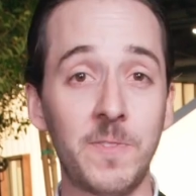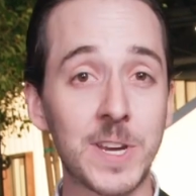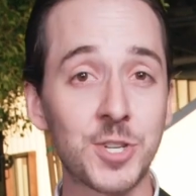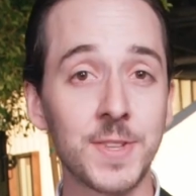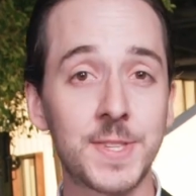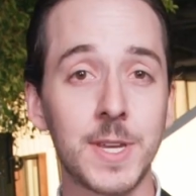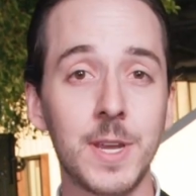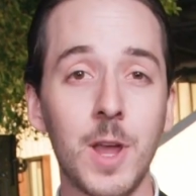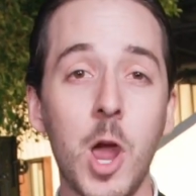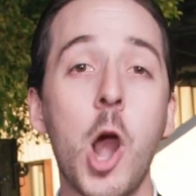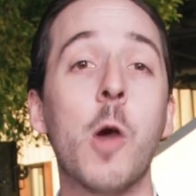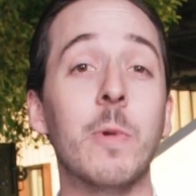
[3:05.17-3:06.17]
efficiency,
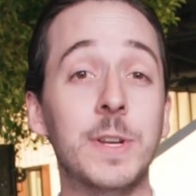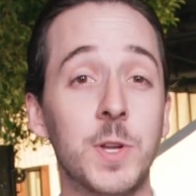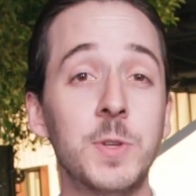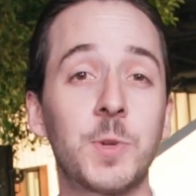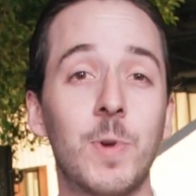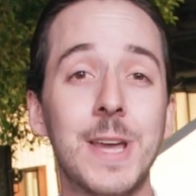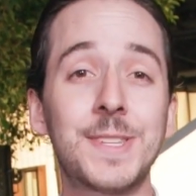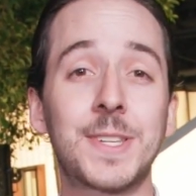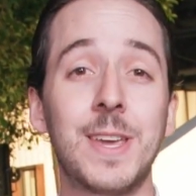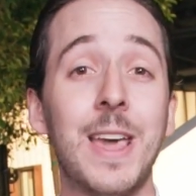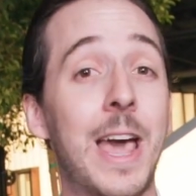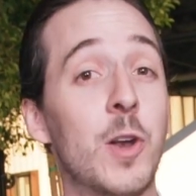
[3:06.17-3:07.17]
reduce risk,
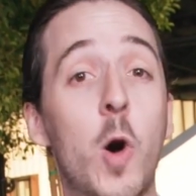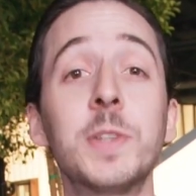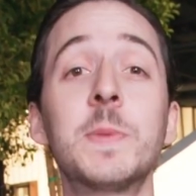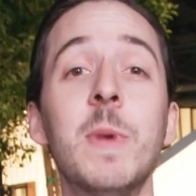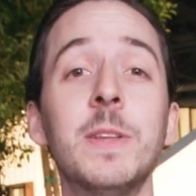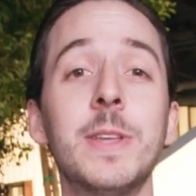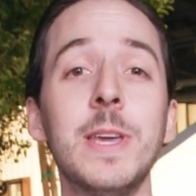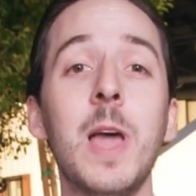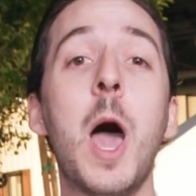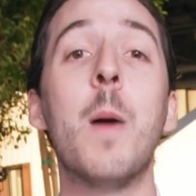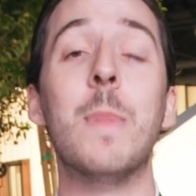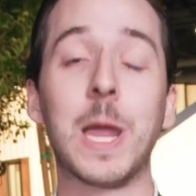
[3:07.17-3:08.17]
and ultimately
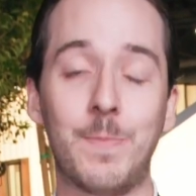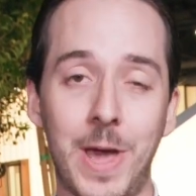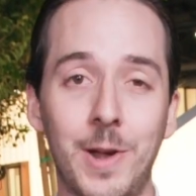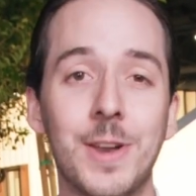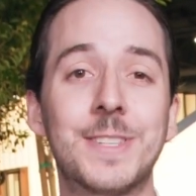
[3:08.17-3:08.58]
make better